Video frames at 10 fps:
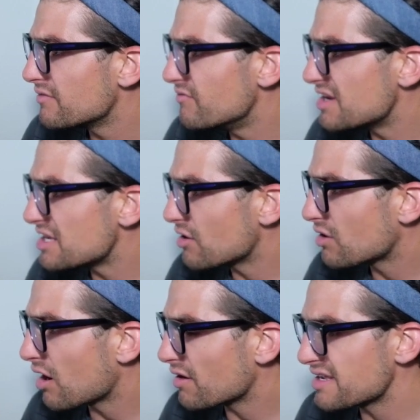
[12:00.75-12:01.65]
Video
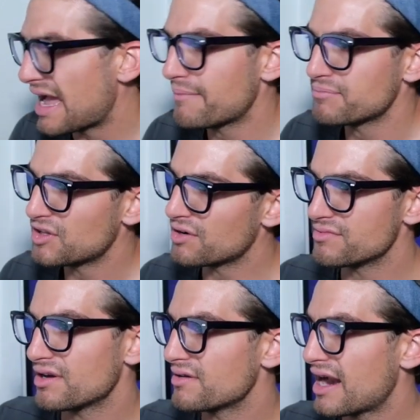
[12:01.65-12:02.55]
card, yeah, they're,
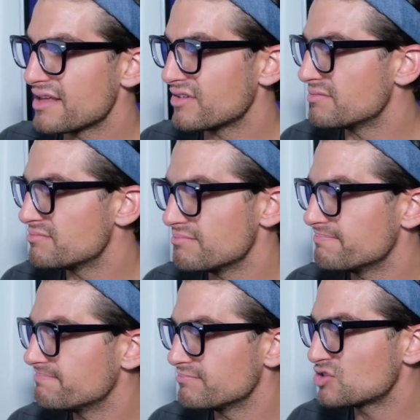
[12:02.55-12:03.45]
they're not even
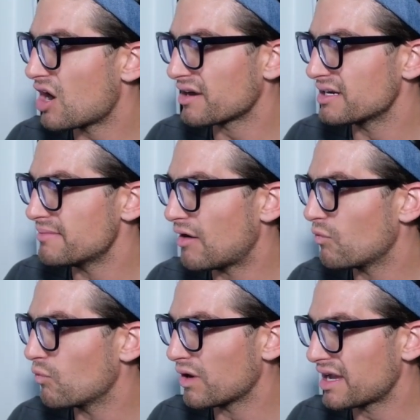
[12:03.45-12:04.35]
talking
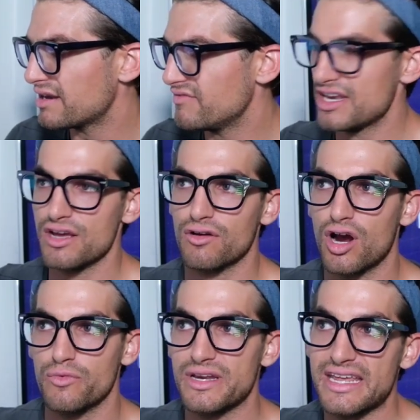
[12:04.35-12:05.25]
about what kind of video
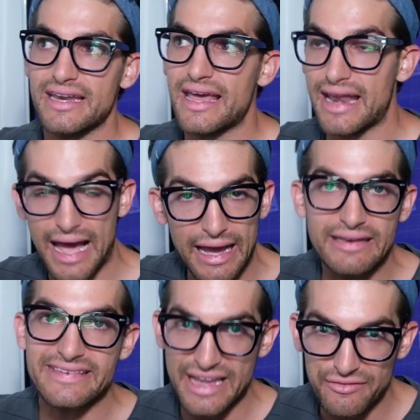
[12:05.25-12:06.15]
card we need, and I
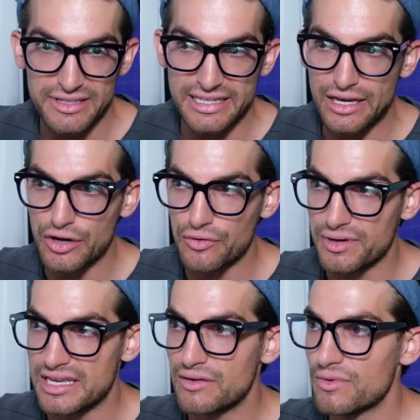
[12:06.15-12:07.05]
definitely
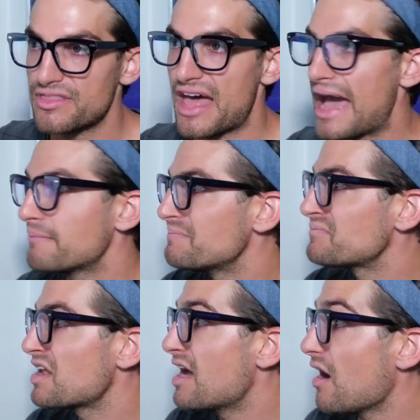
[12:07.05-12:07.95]
agree with that.
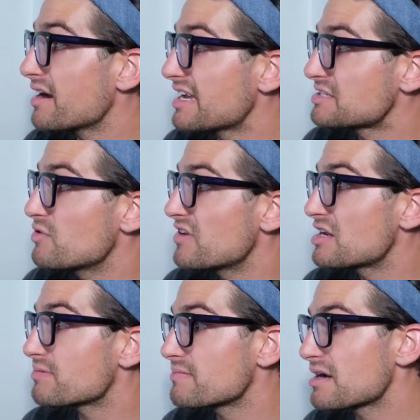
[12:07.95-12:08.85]
All right, next, moving
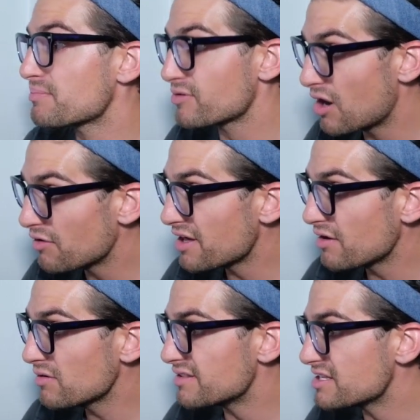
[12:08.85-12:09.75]
into Premiere Pro,
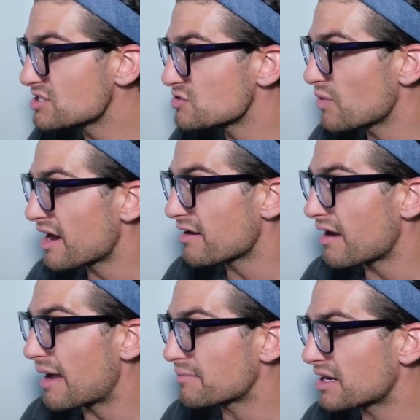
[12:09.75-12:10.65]
though, this is where
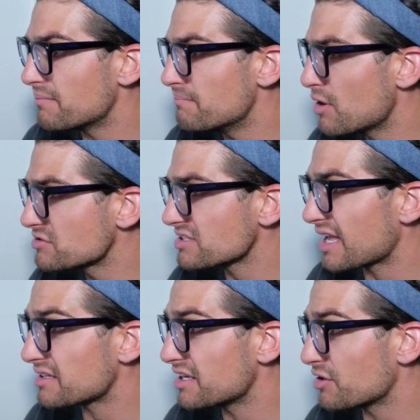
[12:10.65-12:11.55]
I'm going to most
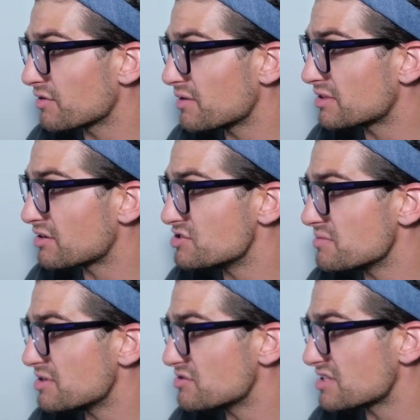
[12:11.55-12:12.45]
likely agree with their G
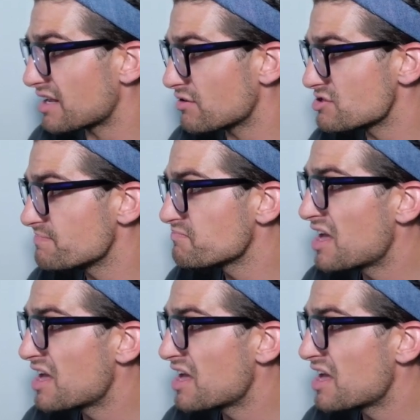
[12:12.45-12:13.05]
P U standards.